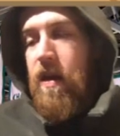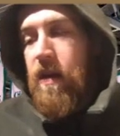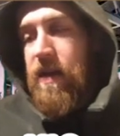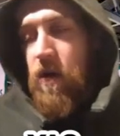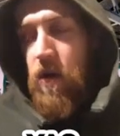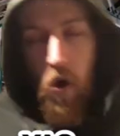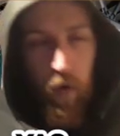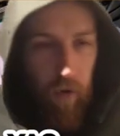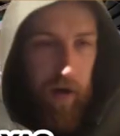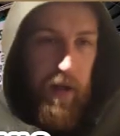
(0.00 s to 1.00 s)
It's long
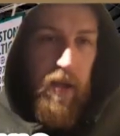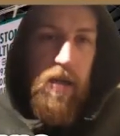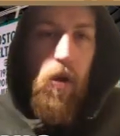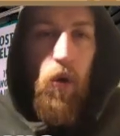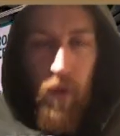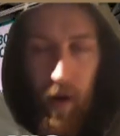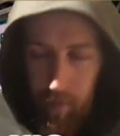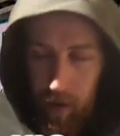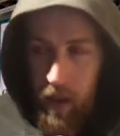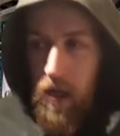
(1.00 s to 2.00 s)
running, it's long
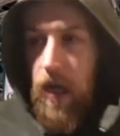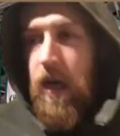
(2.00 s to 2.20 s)
rumbling,